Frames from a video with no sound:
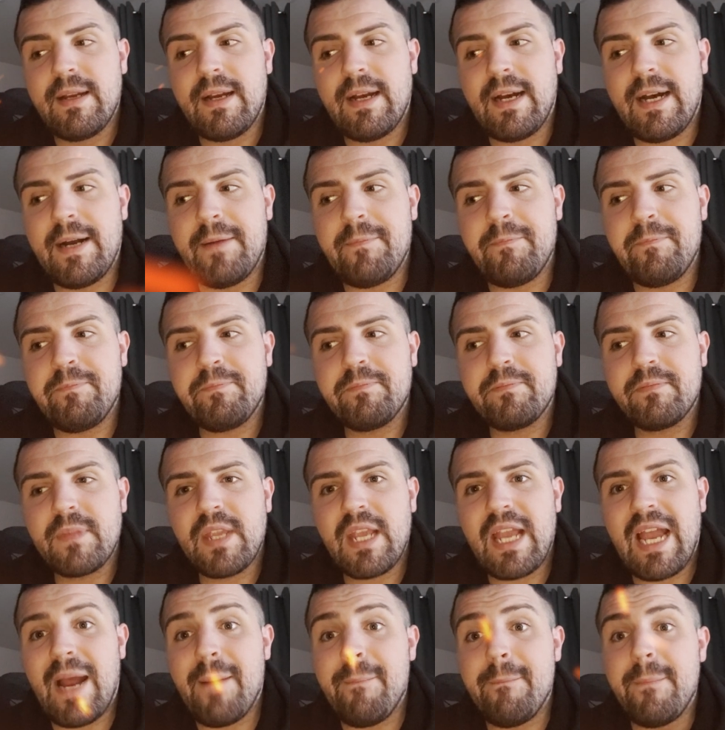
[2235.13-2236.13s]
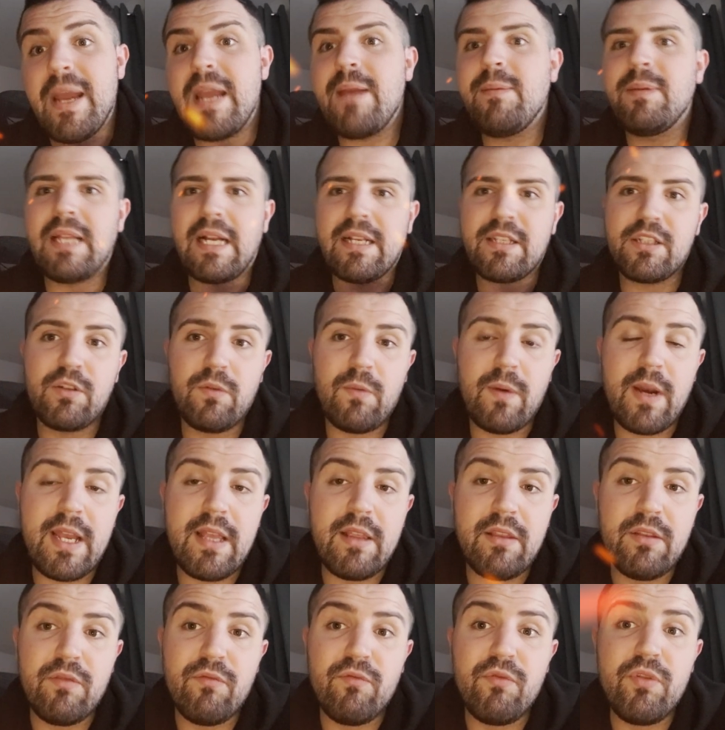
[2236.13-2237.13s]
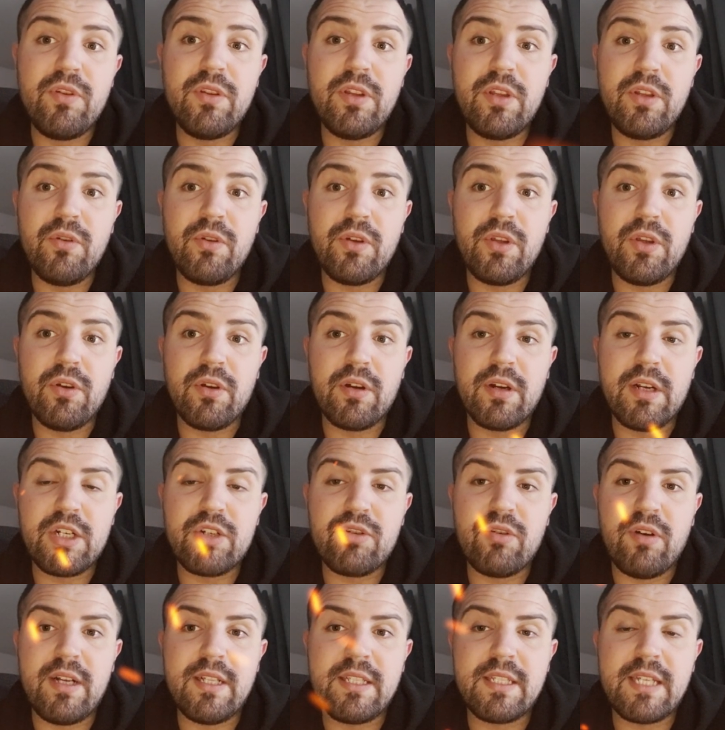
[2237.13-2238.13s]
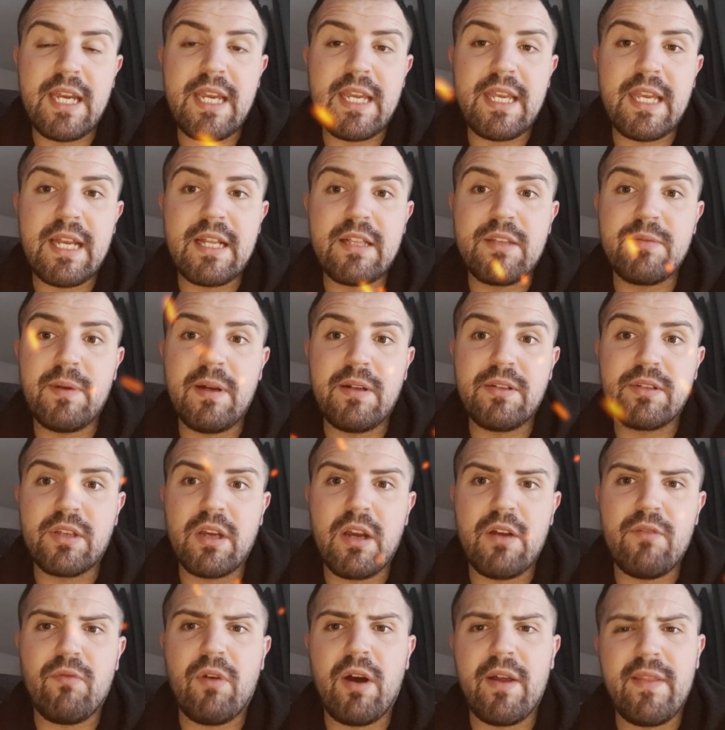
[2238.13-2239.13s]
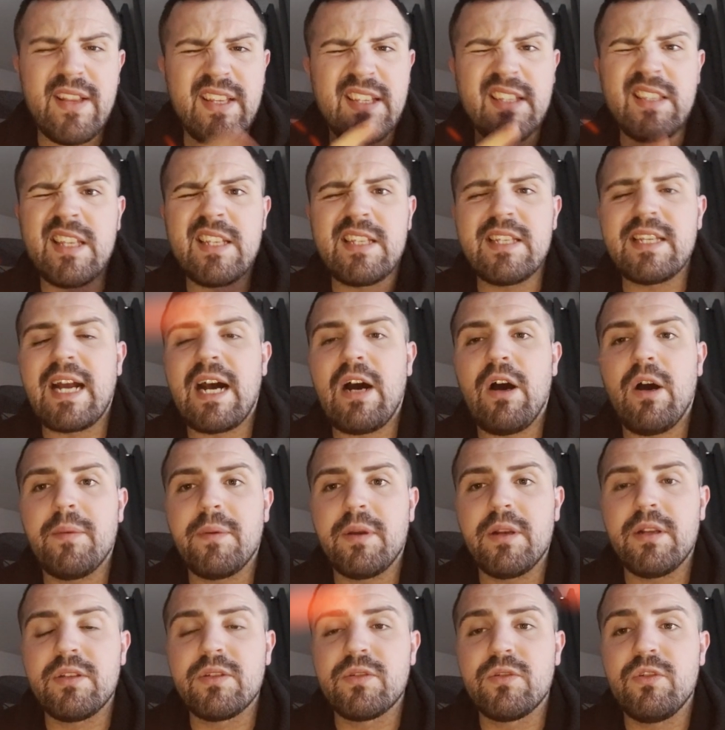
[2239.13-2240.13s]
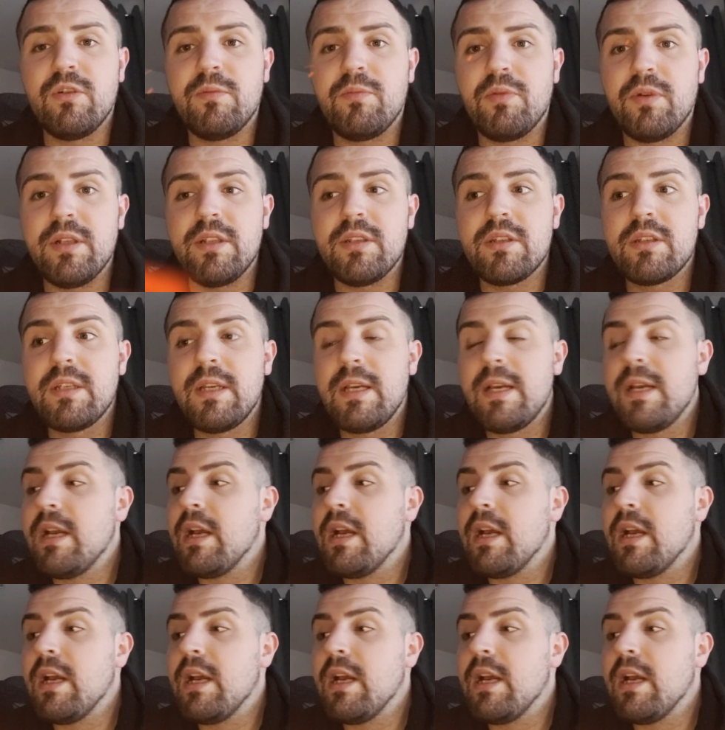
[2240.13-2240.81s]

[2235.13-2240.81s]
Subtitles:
And maybe that's the route that you're going to try and take it, to be able to go, right, this is how I'm going to score points.